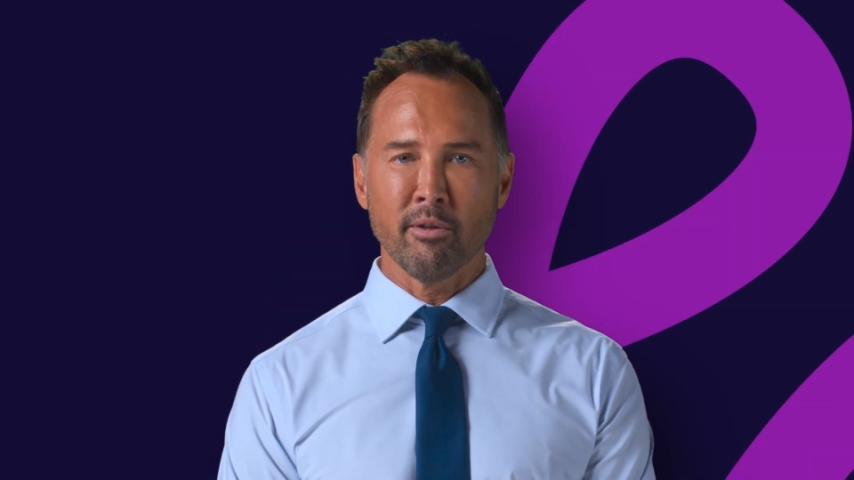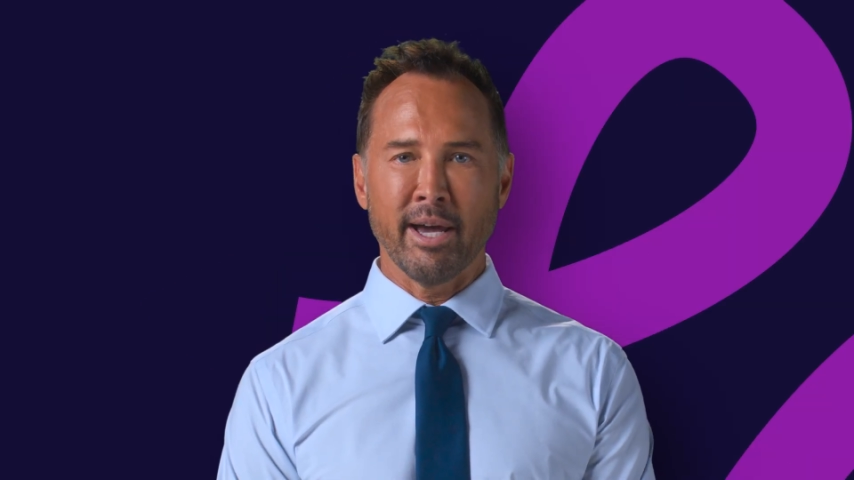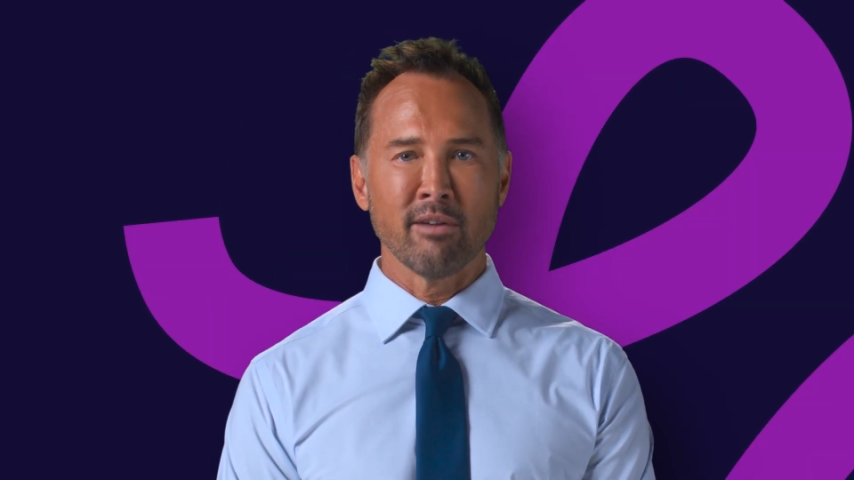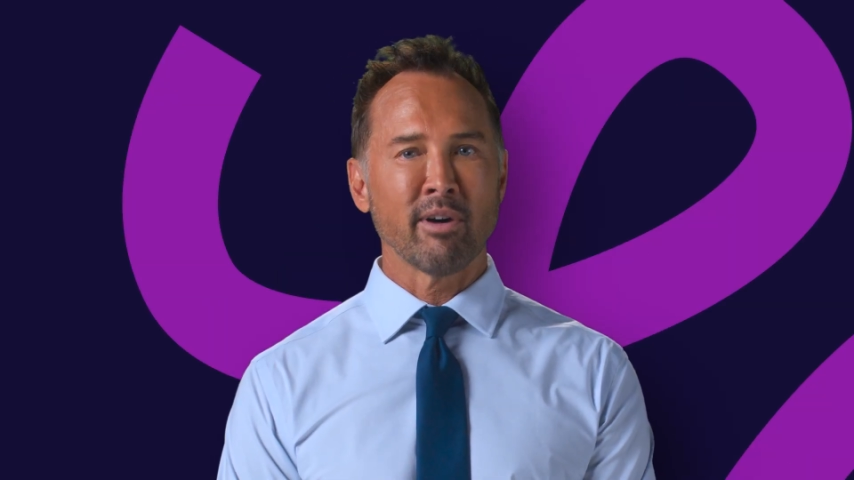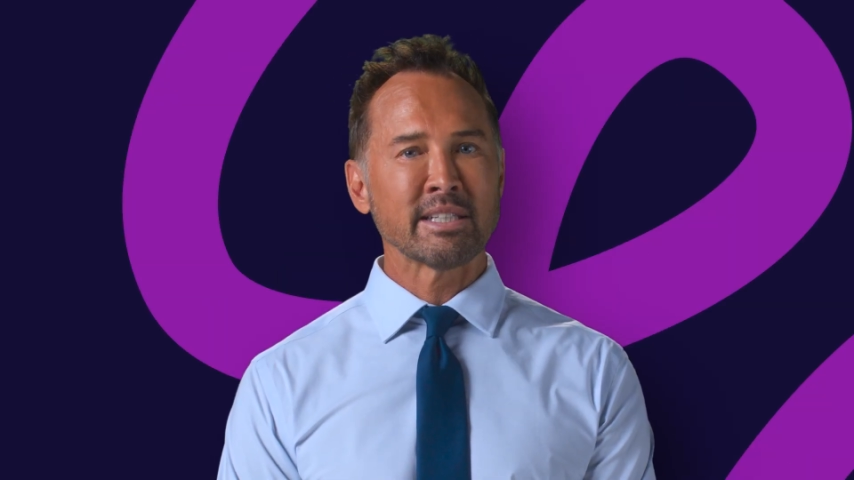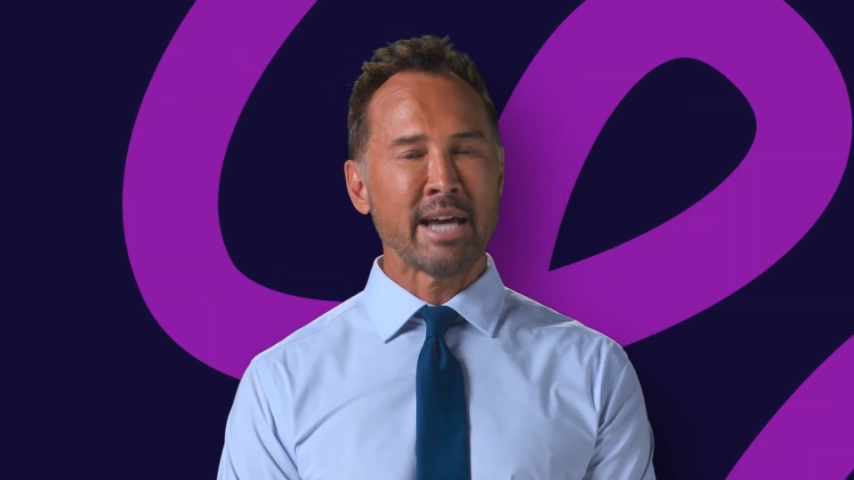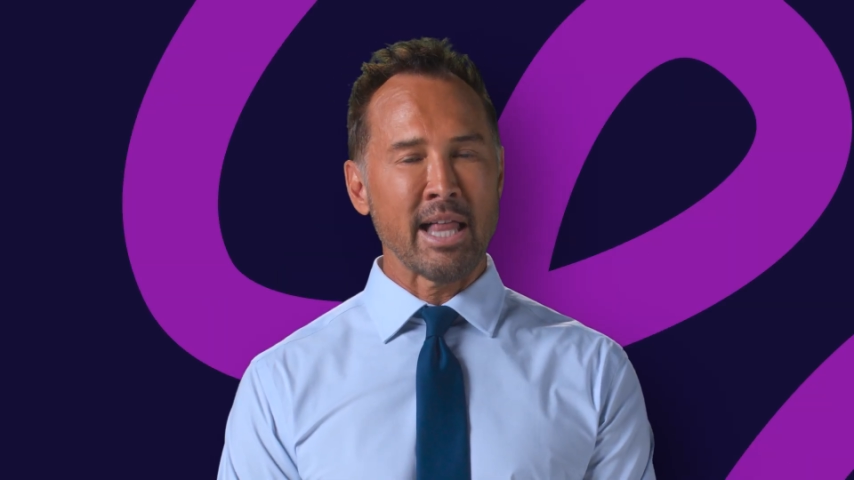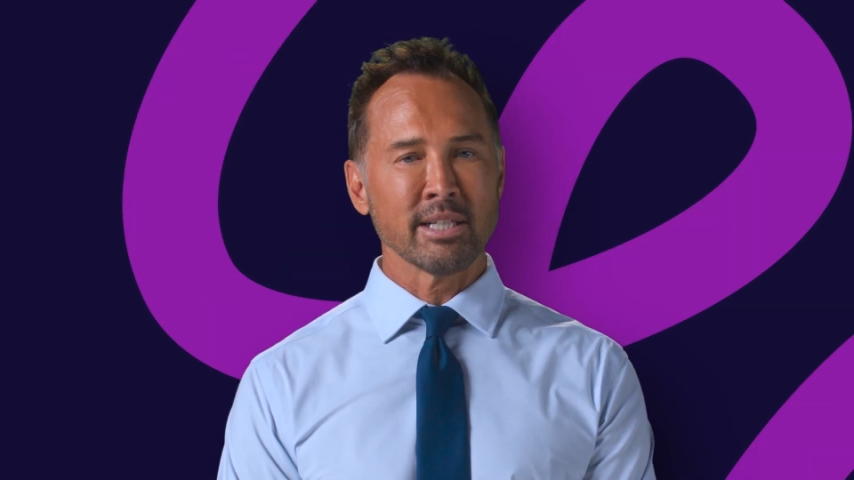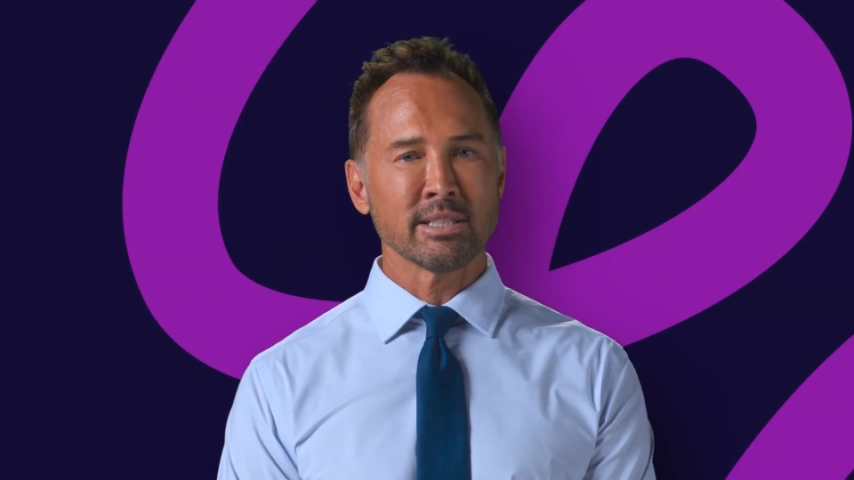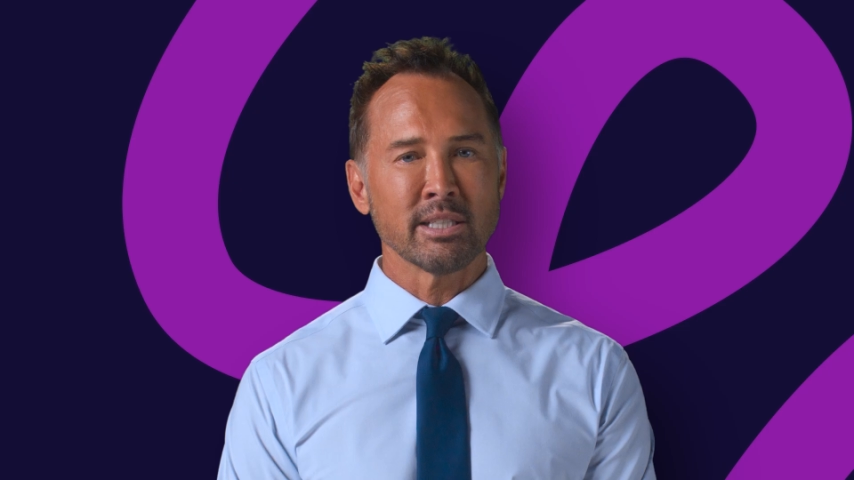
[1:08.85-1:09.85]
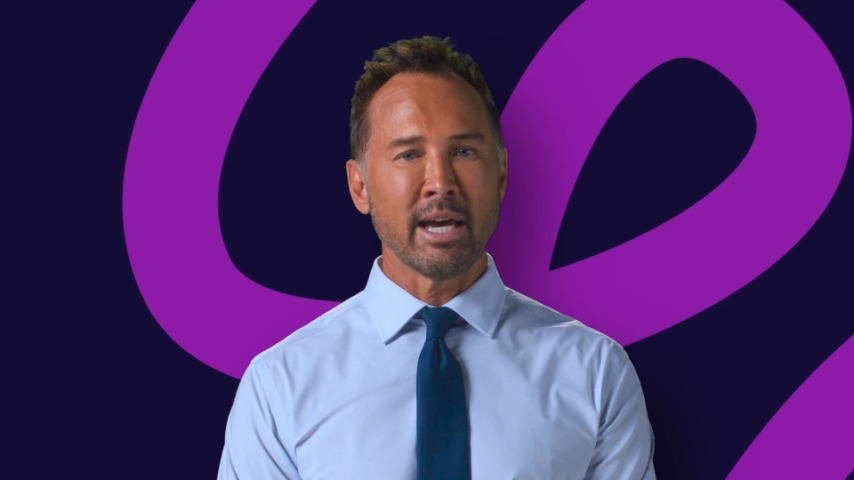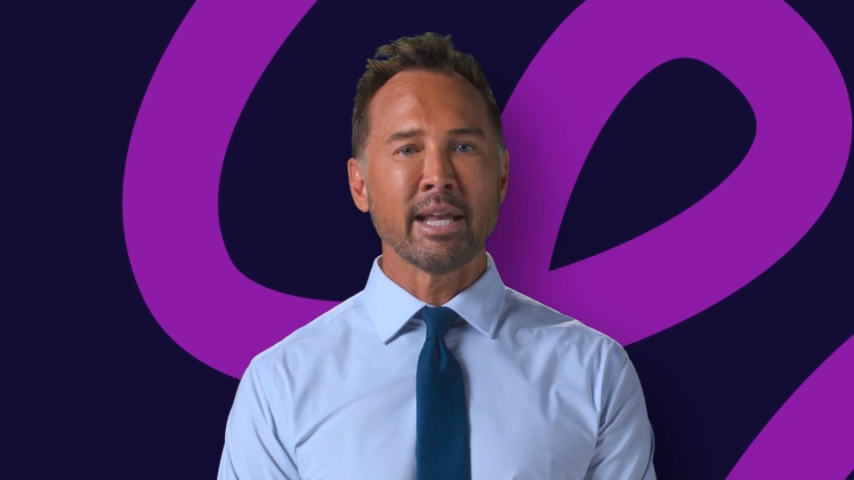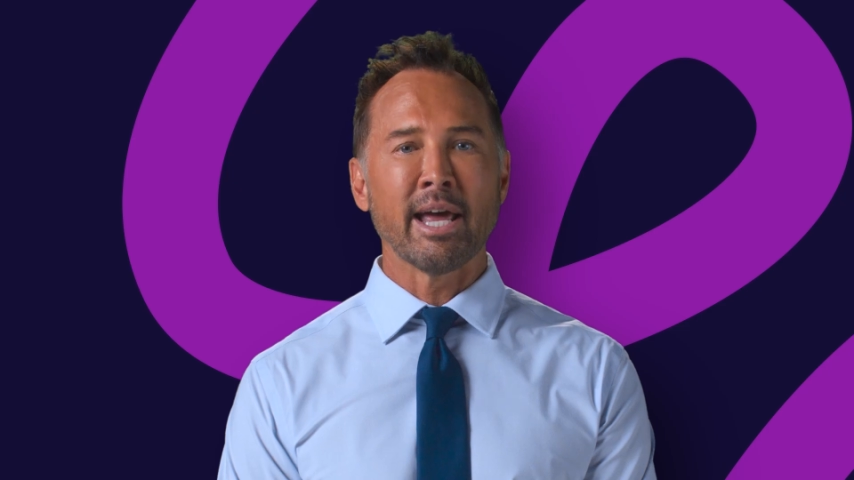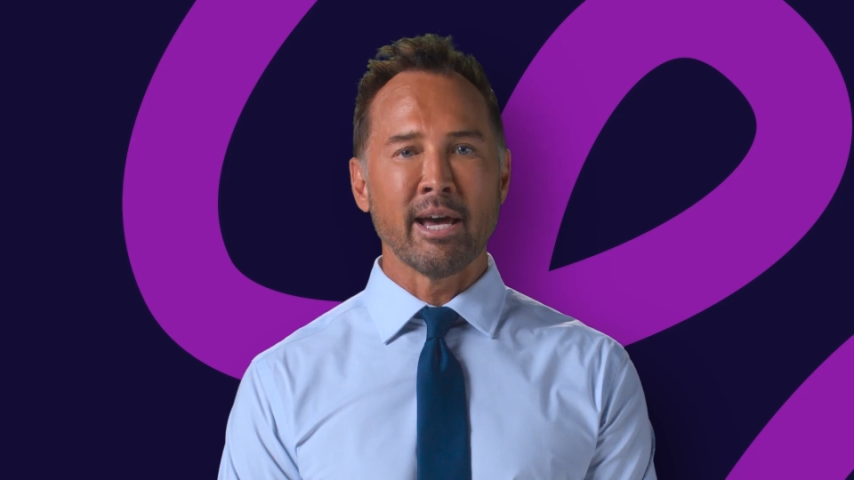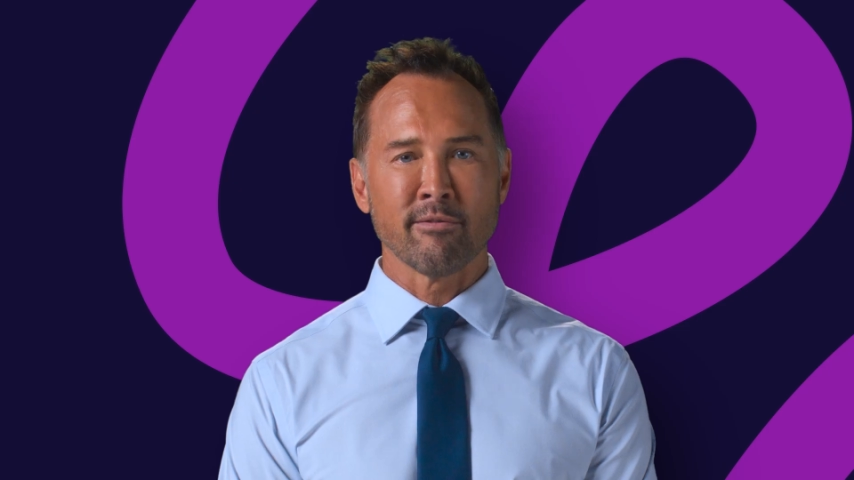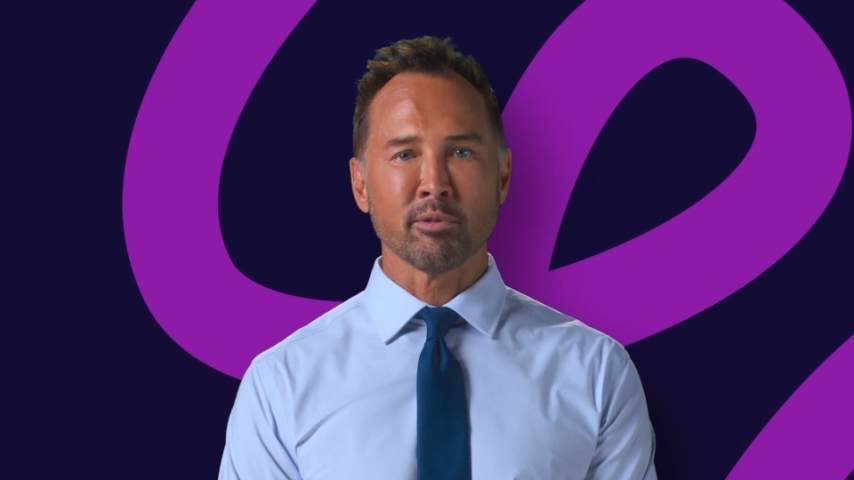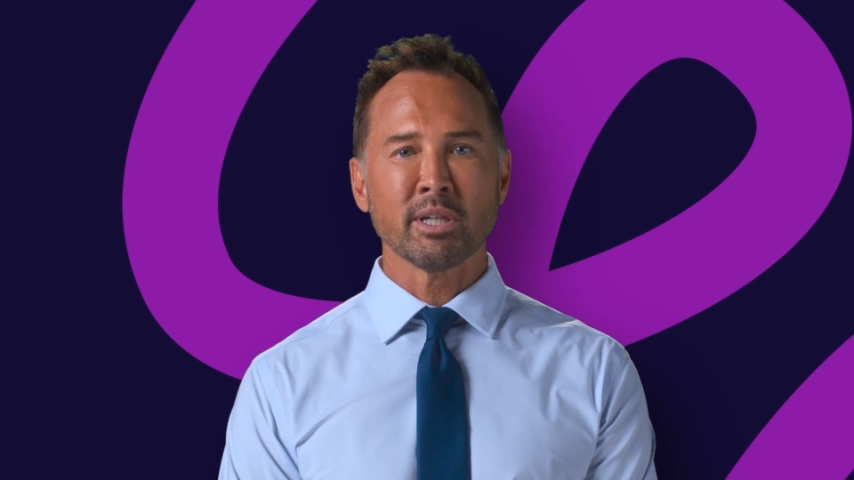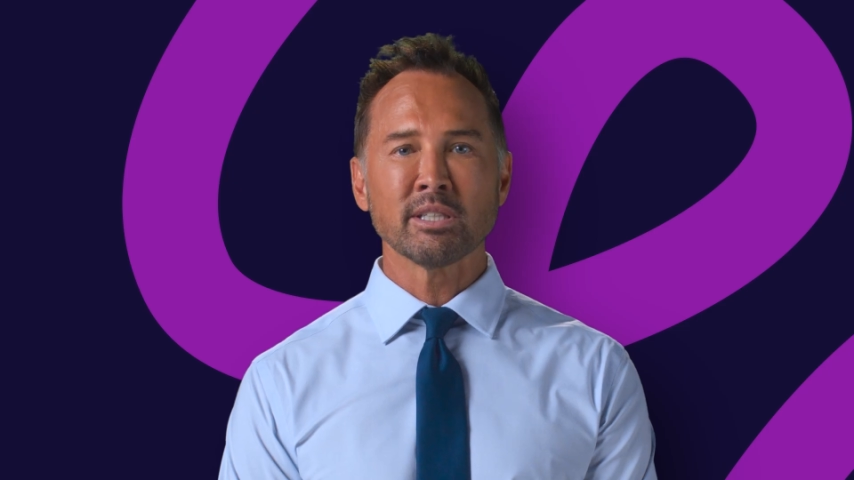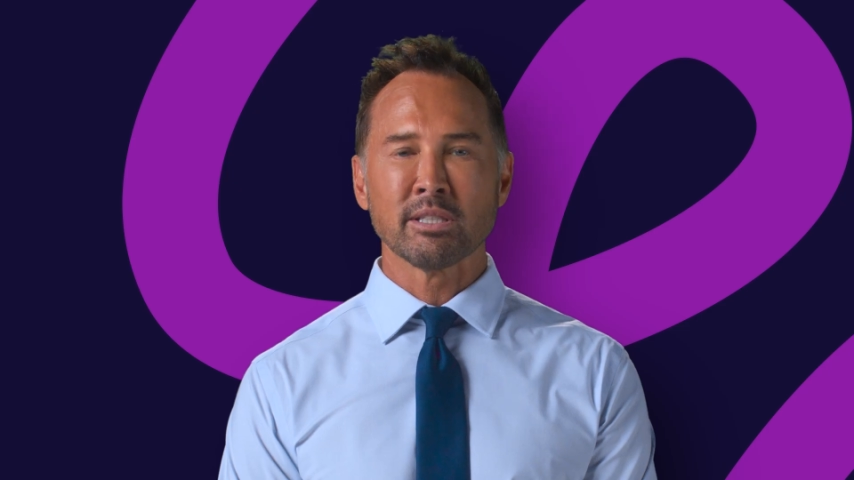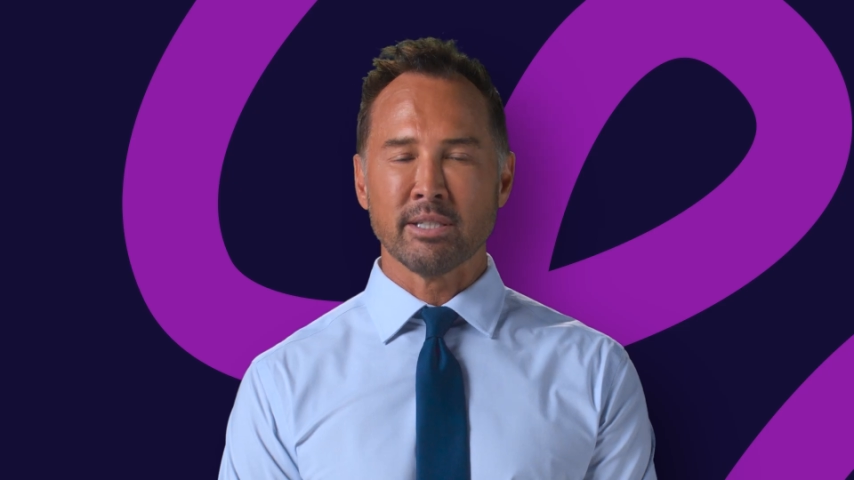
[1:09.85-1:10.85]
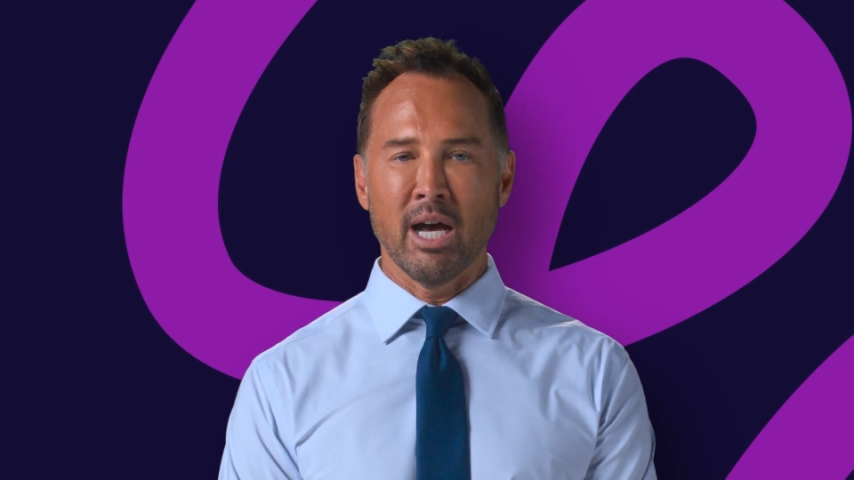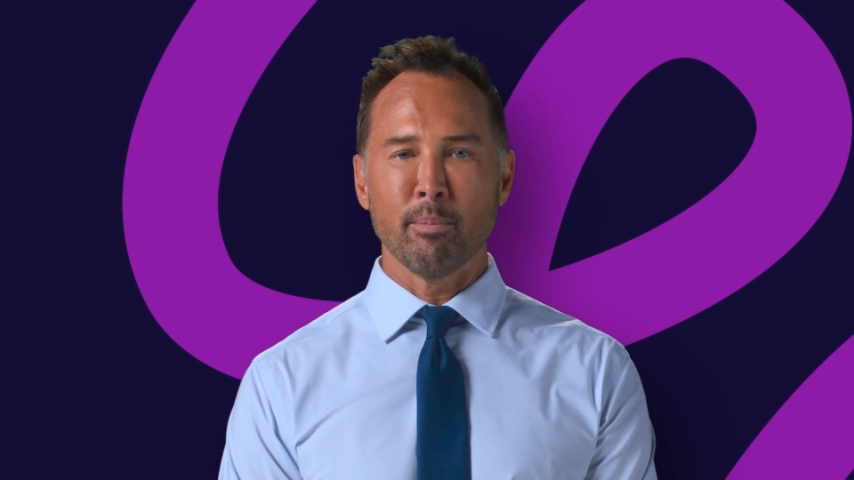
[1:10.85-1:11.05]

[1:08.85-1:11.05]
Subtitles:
and vitality at every step.